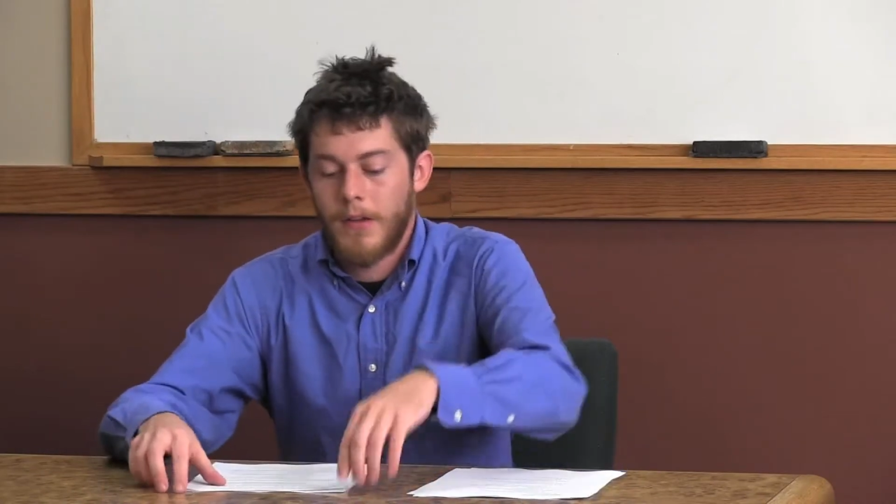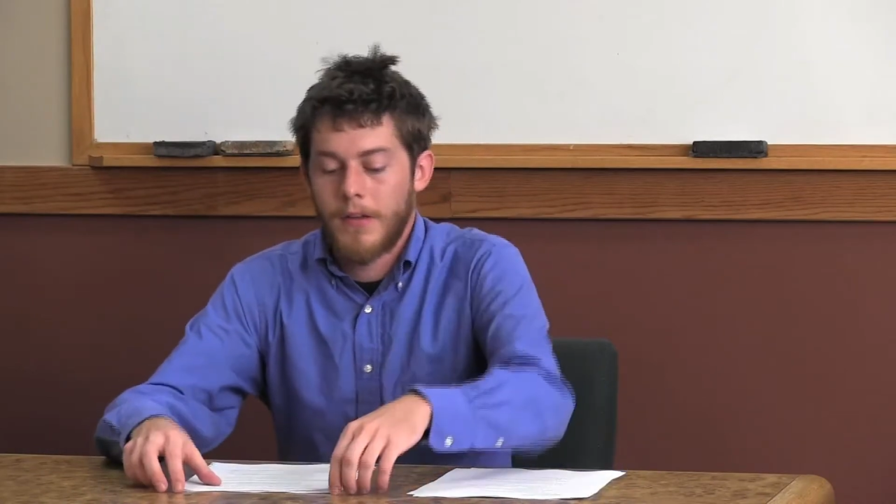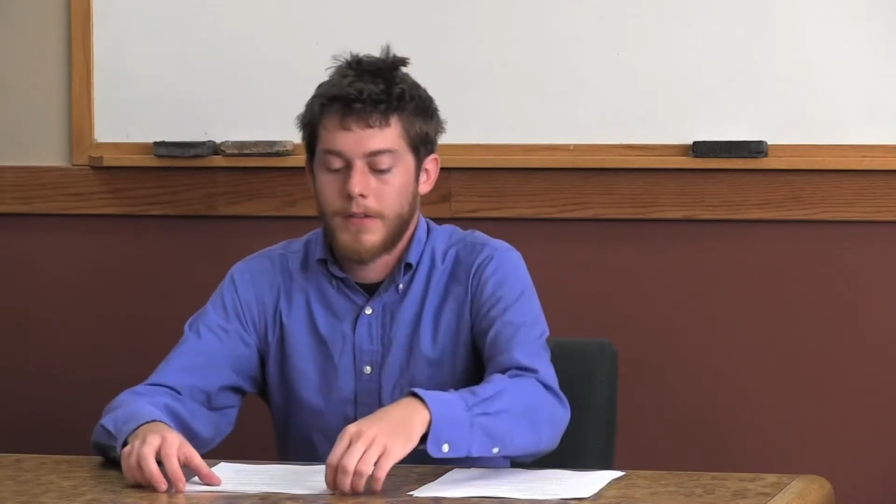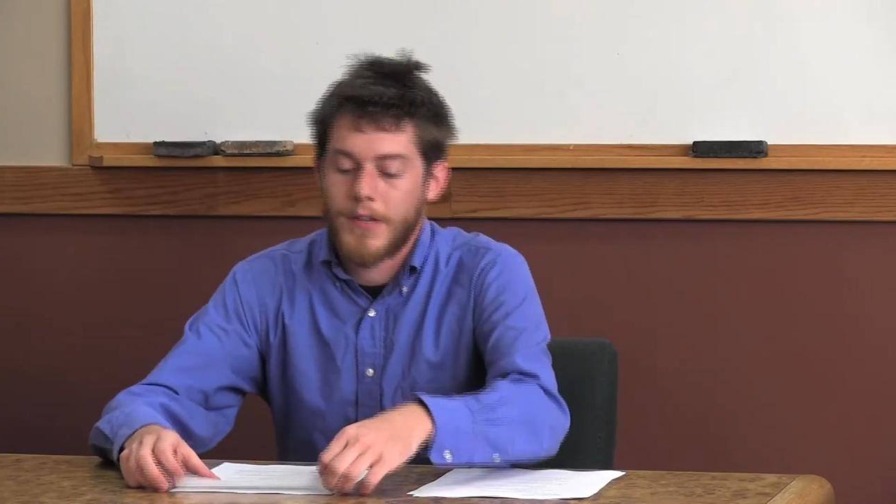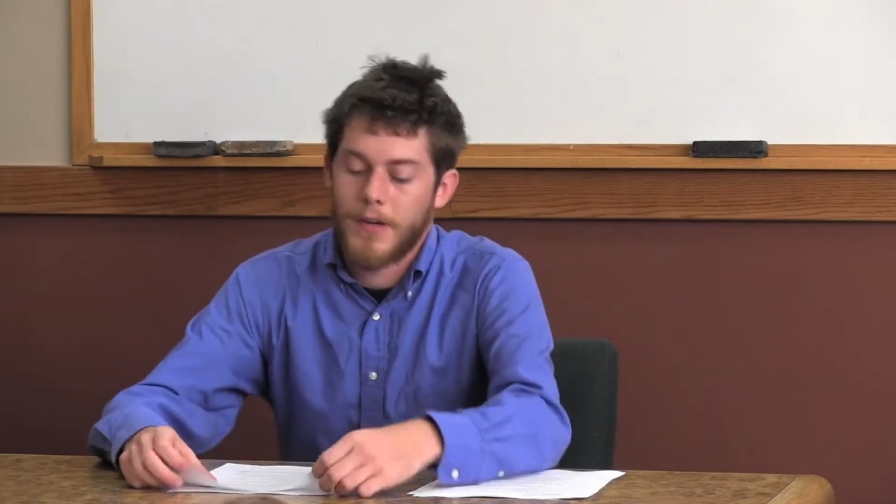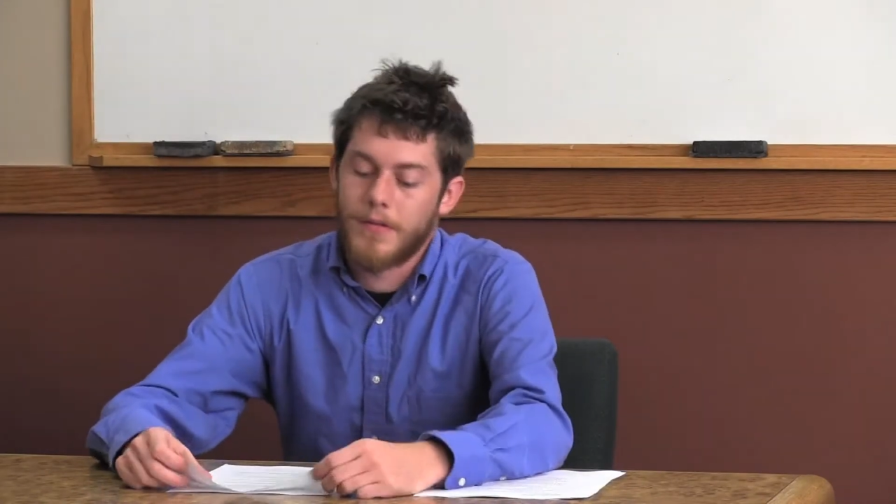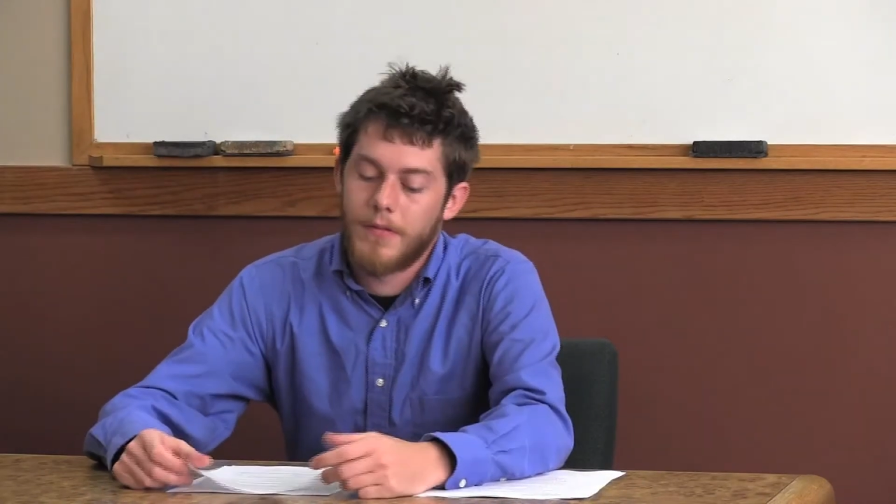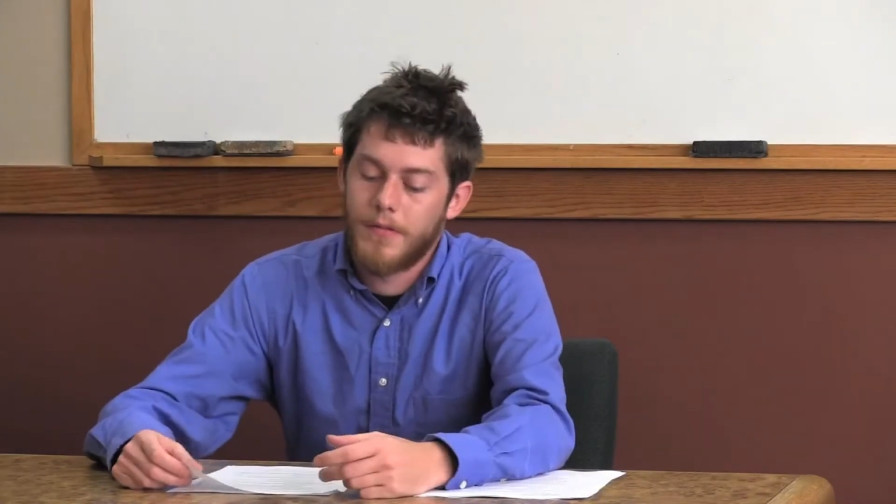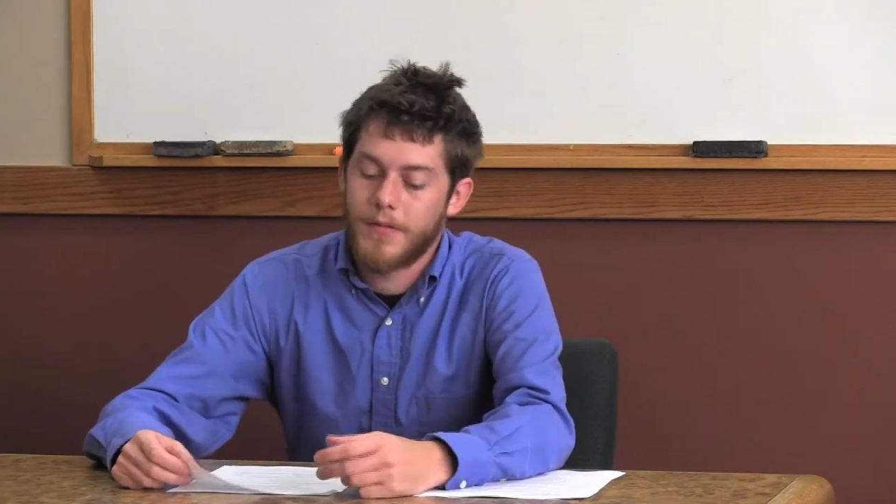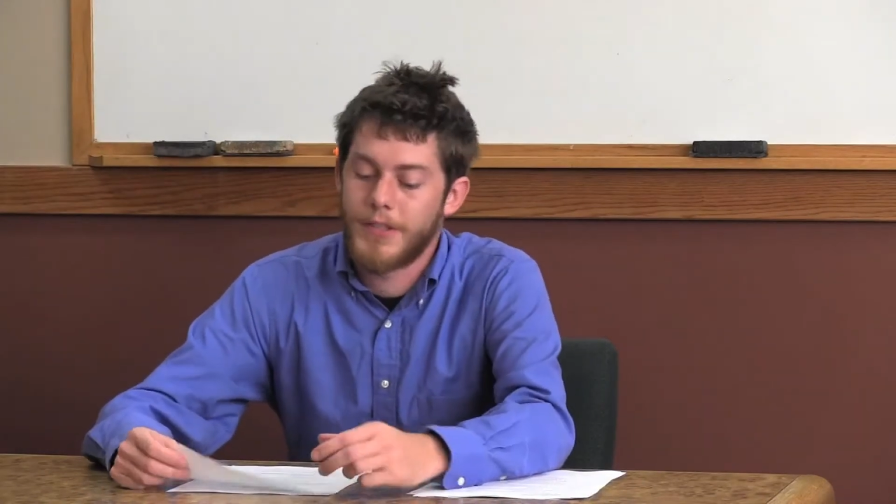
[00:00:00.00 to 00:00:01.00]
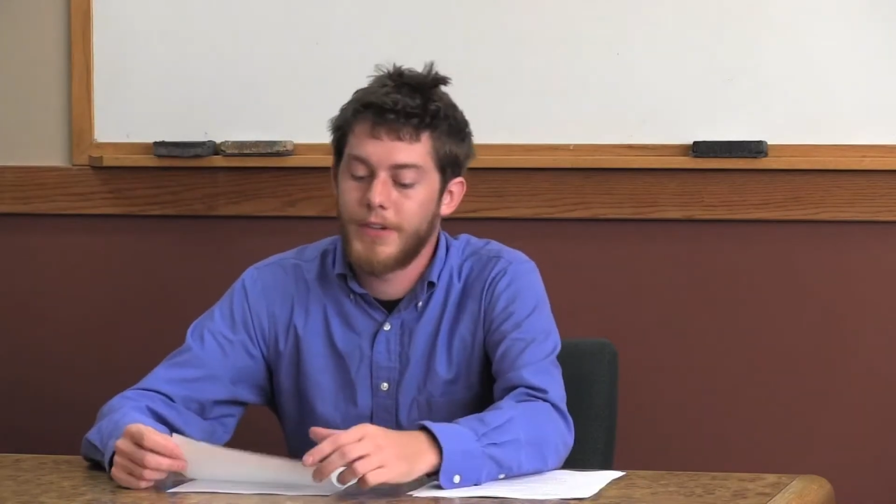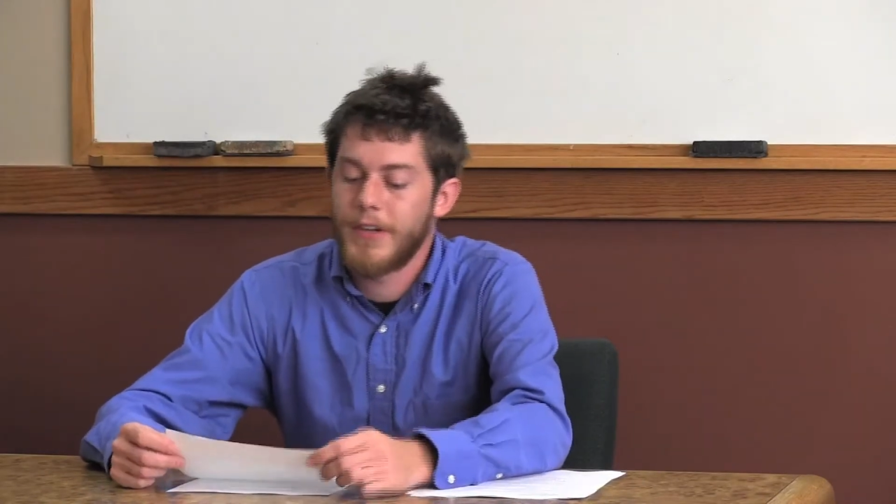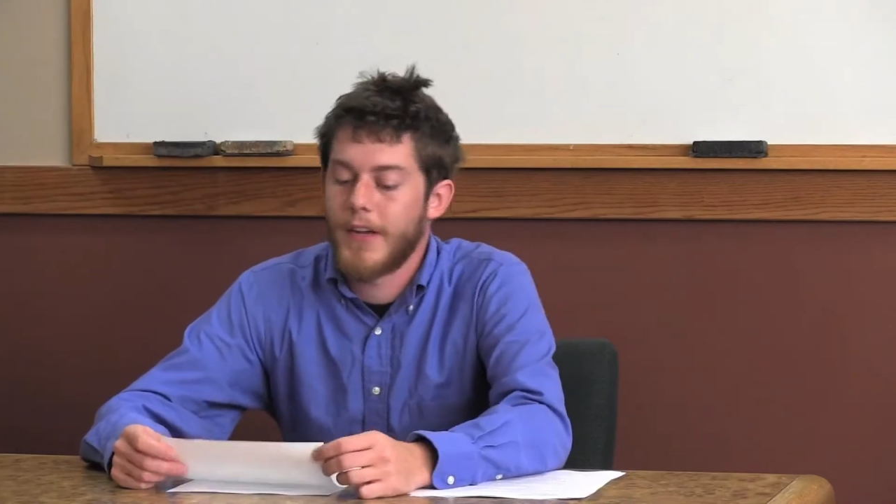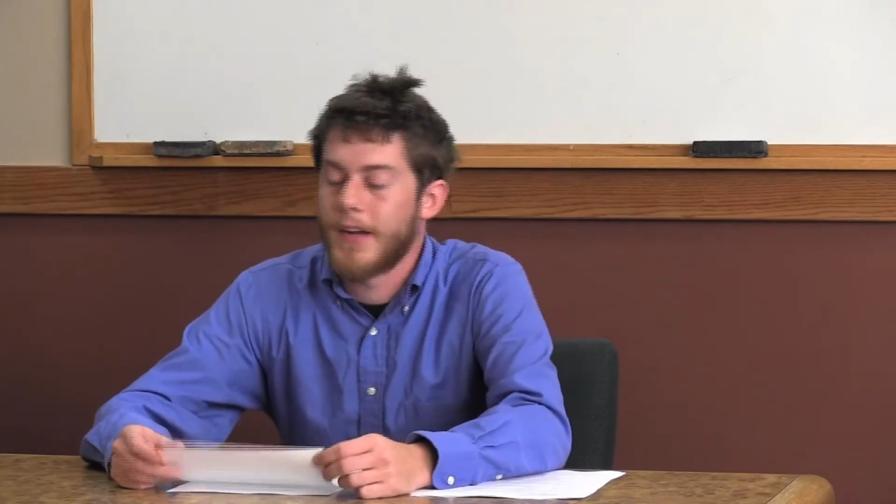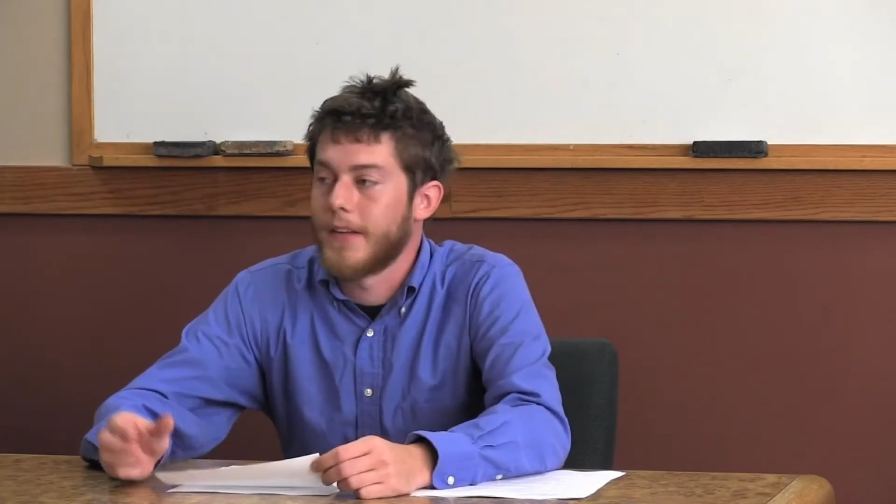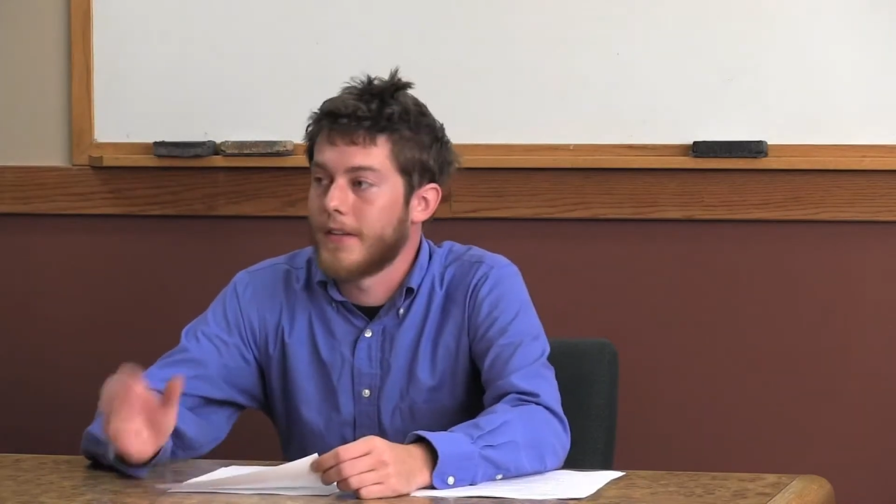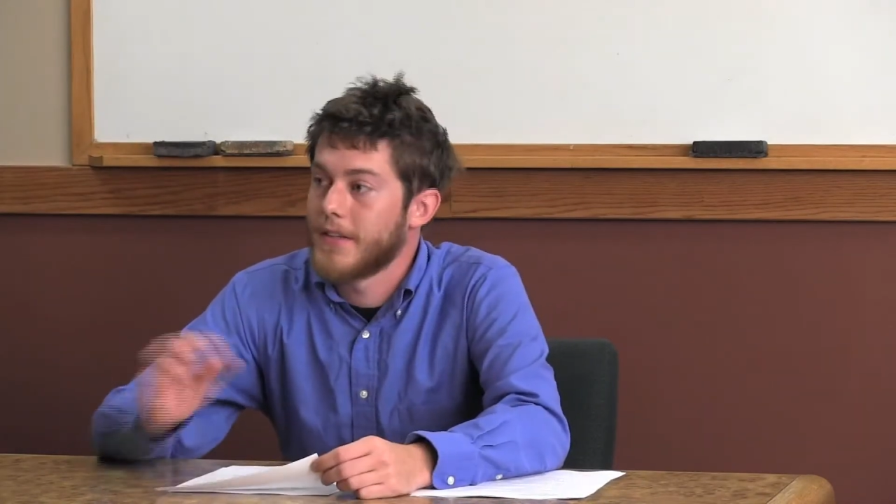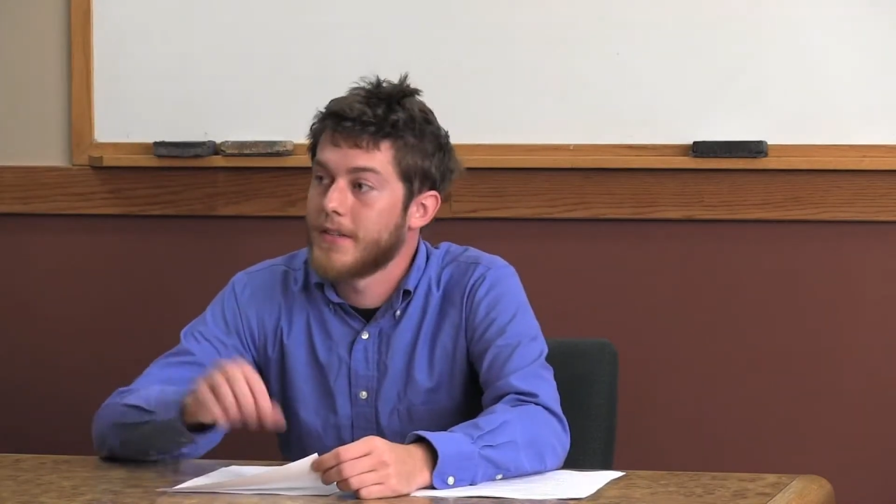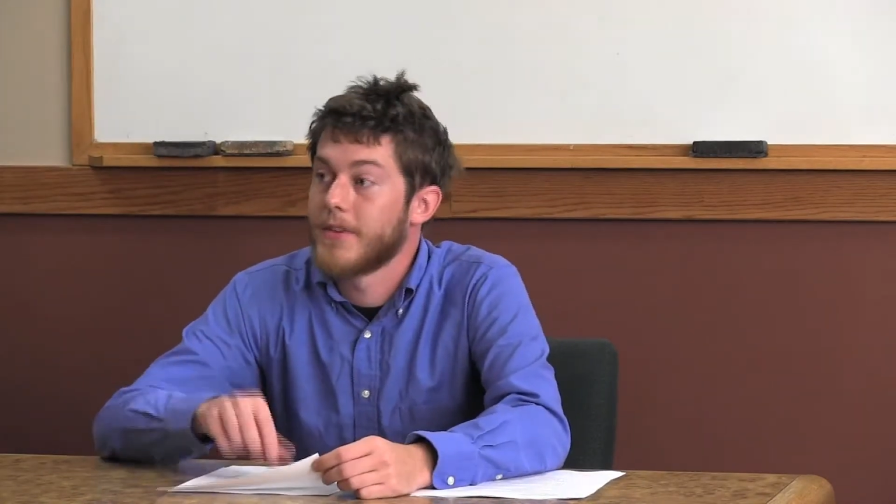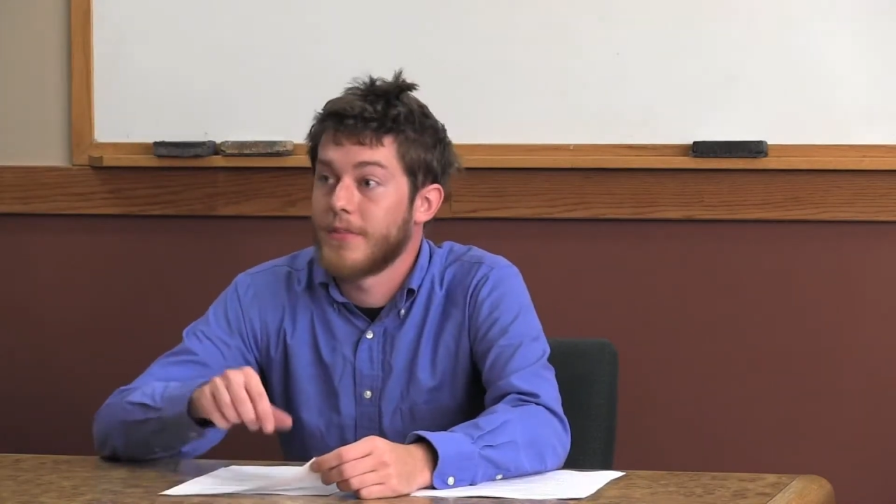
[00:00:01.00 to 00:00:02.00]
So, for shooting to edit, this
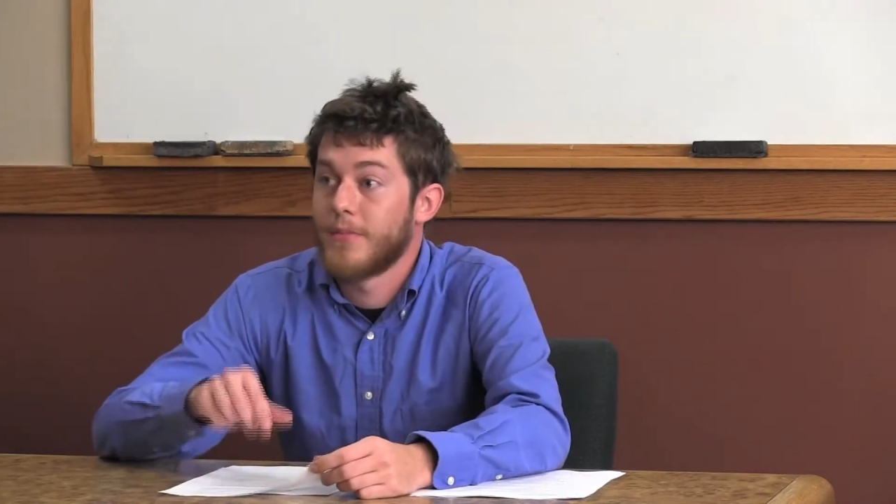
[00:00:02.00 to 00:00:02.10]
is the most